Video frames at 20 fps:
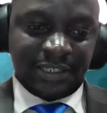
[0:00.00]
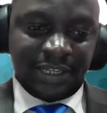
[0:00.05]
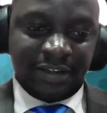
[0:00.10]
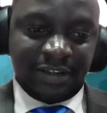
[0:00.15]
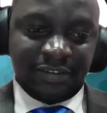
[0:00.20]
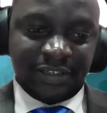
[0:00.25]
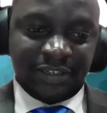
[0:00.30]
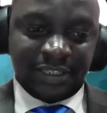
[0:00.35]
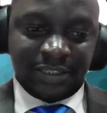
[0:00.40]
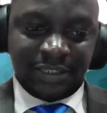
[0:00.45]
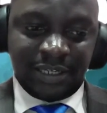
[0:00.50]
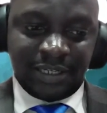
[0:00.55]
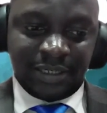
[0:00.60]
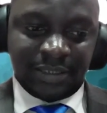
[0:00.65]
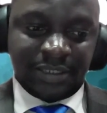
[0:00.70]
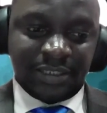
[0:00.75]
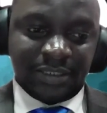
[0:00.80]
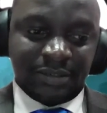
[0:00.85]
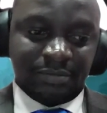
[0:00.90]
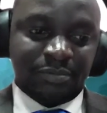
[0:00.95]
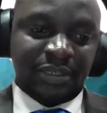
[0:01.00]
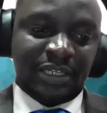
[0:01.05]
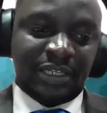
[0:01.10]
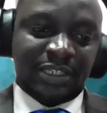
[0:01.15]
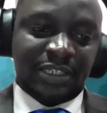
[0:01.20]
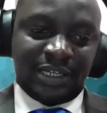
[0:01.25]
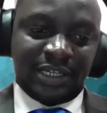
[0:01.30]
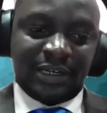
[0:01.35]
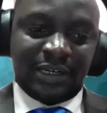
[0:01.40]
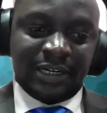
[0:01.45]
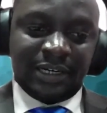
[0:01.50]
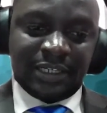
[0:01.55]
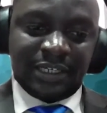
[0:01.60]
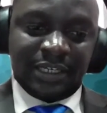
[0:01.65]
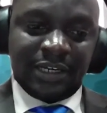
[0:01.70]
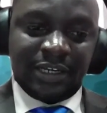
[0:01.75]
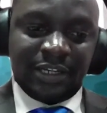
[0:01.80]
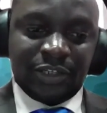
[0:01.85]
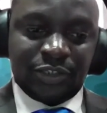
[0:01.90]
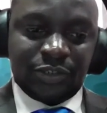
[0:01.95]
these services that can be
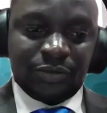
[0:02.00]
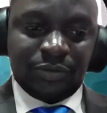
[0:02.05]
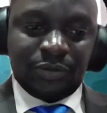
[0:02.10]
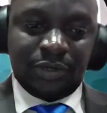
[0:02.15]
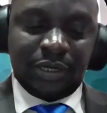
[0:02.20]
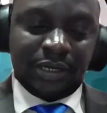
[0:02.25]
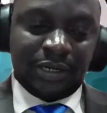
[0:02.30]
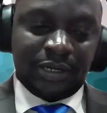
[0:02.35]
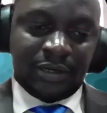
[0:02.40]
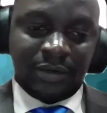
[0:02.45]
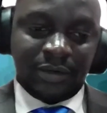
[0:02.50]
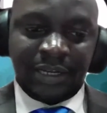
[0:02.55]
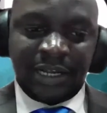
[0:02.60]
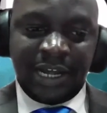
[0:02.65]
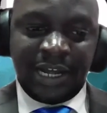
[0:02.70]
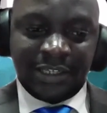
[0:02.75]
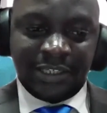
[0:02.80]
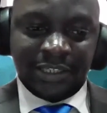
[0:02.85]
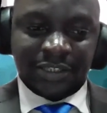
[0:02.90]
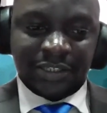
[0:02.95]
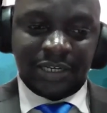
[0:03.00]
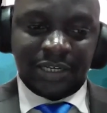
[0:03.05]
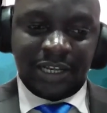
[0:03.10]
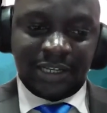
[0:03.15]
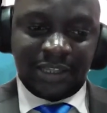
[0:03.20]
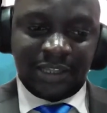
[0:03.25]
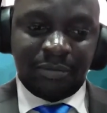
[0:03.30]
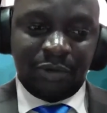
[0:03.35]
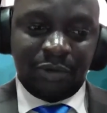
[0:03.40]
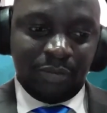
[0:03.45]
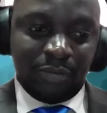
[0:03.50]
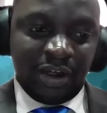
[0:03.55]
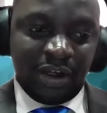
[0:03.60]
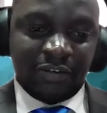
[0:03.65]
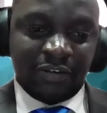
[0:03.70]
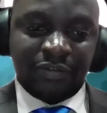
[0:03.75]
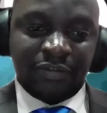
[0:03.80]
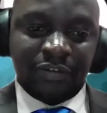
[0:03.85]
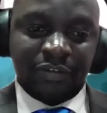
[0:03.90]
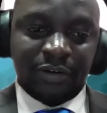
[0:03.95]
integrated into gadgets like the
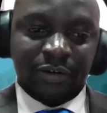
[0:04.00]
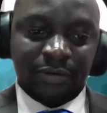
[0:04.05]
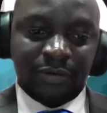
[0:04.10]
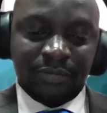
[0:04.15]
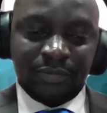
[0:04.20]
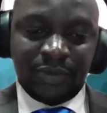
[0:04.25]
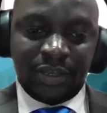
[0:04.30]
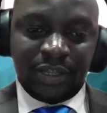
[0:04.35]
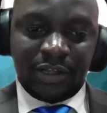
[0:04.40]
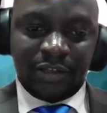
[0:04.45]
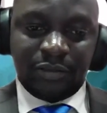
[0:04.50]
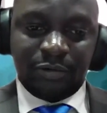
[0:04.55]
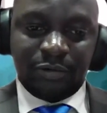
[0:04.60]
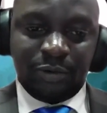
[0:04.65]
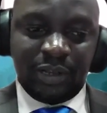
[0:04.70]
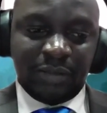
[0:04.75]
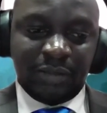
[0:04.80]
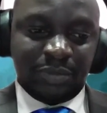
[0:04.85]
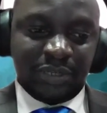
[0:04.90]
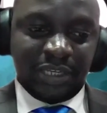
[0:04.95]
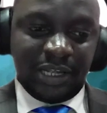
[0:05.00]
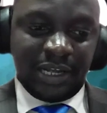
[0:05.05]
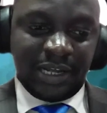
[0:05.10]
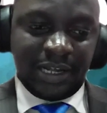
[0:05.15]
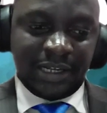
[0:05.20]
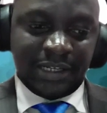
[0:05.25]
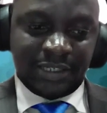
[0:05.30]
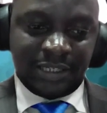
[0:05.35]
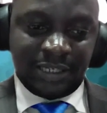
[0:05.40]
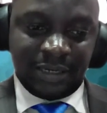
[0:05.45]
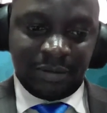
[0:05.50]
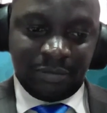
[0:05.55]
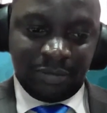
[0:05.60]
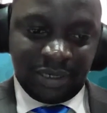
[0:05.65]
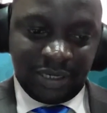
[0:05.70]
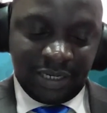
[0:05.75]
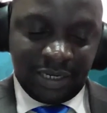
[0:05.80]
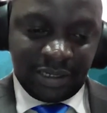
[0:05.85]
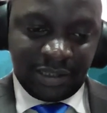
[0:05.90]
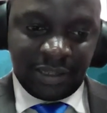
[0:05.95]
mobile phone through APIs and
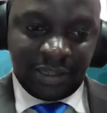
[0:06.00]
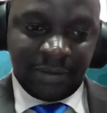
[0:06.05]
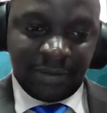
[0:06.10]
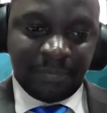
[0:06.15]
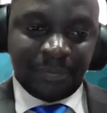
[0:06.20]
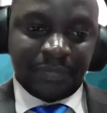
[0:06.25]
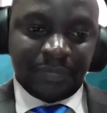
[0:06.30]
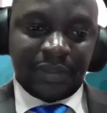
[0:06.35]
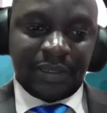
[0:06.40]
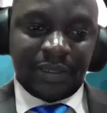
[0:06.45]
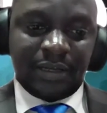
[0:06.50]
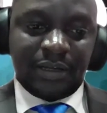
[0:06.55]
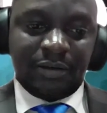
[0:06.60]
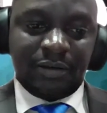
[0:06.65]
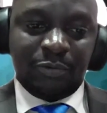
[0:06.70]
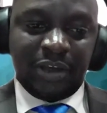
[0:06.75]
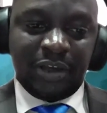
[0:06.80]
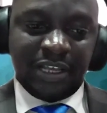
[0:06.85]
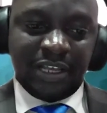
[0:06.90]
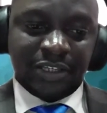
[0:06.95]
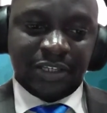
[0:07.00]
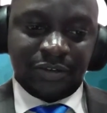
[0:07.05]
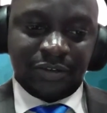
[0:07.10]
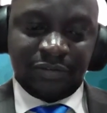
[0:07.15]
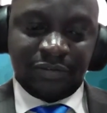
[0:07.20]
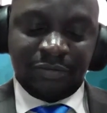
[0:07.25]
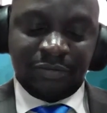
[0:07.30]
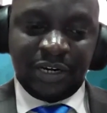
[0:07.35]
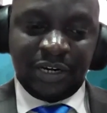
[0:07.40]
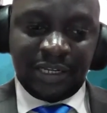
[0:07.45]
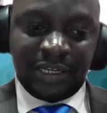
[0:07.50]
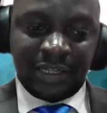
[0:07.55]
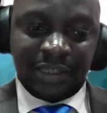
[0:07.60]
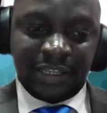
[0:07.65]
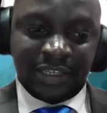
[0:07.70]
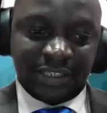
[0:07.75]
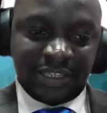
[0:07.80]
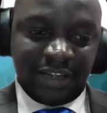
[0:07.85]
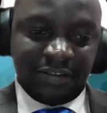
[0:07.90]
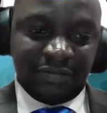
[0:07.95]
many other ways of bringing
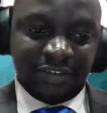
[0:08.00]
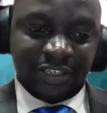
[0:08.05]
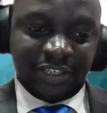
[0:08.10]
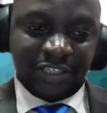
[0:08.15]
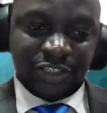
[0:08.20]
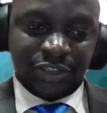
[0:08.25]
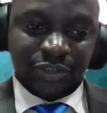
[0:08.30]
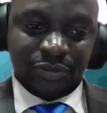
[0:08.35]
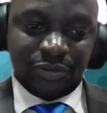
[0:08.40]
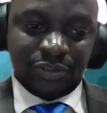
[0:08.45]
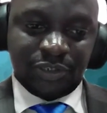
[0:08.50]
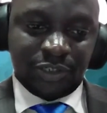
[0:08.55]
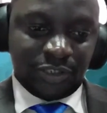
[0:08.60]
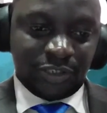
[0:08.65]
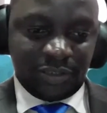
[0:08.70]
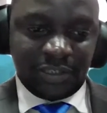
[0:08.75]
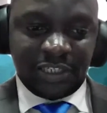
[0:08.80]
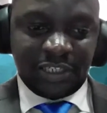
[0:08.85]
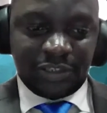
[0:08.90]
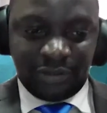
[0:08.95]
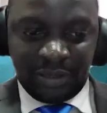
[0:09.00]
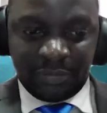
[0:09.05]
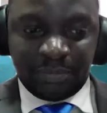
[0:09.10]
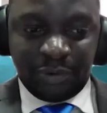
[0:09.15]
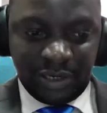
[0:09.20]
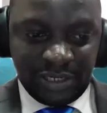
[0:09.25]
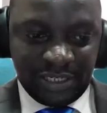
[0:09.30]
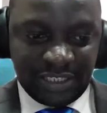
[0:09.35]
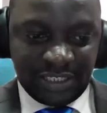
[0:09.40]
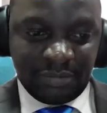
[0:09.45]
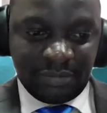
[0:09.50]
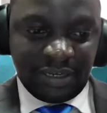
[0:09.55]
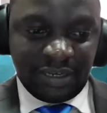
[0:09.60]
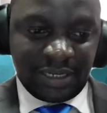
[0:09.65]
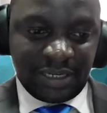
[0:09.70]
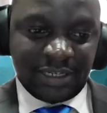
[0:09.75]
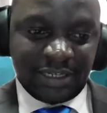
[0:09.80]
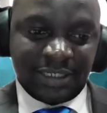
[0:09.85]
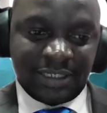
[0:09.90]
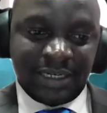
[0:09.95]
the services to not only to the
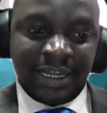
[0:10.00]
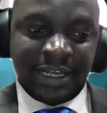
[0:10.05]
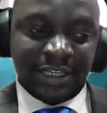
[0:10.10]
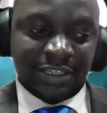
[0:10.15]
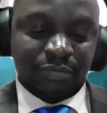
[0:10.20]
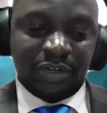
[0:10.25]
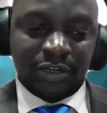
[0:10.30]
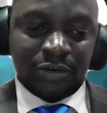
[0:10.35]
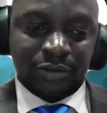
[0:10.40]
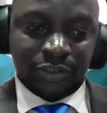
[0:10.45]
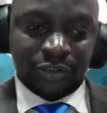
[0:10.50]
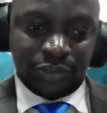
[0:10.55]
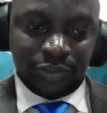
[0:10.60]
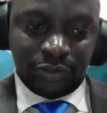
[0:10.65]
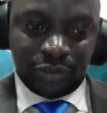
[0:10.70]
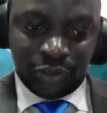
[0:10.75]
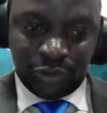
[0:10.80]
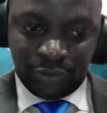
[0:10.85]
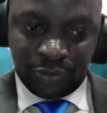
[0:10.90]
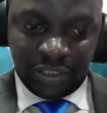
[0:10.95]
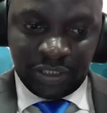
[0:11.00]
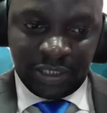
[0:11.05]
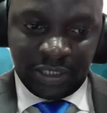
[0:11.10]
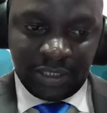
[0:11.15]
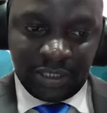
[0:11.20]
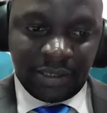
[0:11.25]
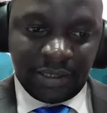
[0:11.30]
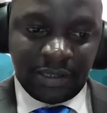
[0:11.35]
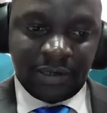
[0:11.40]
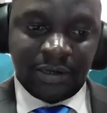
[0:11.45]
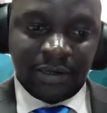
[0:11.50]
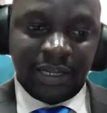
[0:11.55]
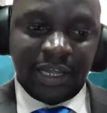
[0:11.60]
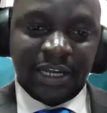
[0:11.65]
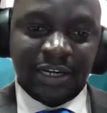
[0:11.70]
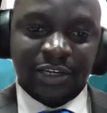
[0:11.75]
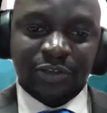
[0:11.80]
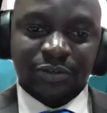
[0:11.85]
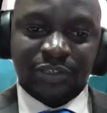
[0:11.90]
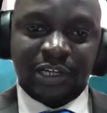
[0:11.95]
policymakers' desk, but also to the
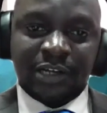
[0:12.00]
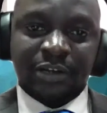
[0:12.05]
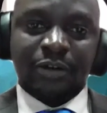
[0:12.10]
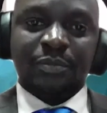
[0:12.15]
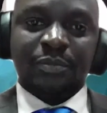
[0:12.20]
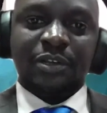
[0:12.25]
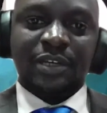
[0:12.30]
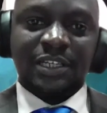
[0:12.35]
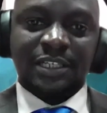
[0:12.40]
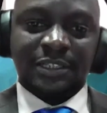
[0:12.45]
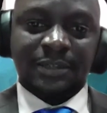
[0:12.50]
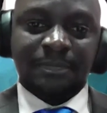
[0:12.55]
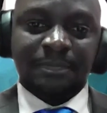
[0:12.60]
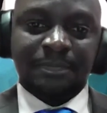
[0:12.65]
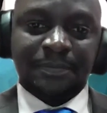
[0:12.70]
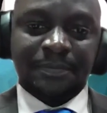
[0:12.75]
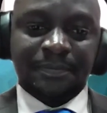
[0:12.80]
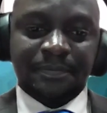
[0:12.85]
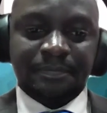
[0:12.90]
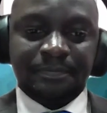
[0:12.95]
end user community.